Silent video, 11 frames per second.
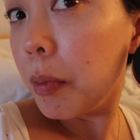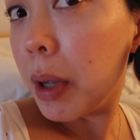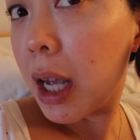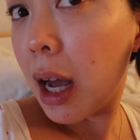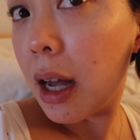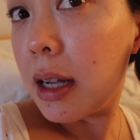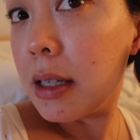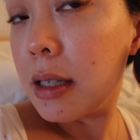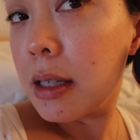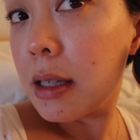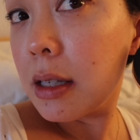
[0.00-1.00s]

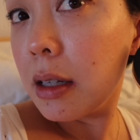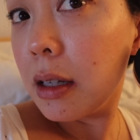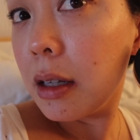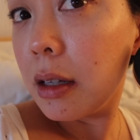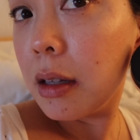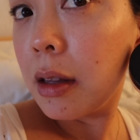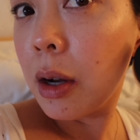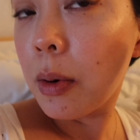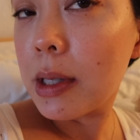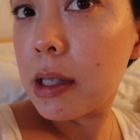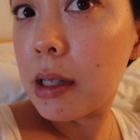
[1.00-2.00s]
because
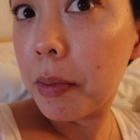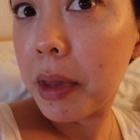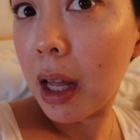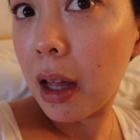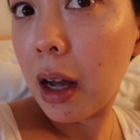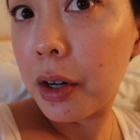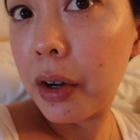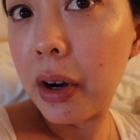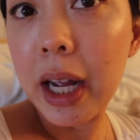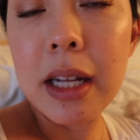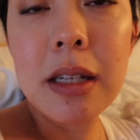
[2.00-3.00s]
there was something
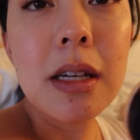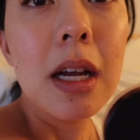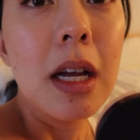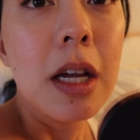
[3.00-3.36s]
under it.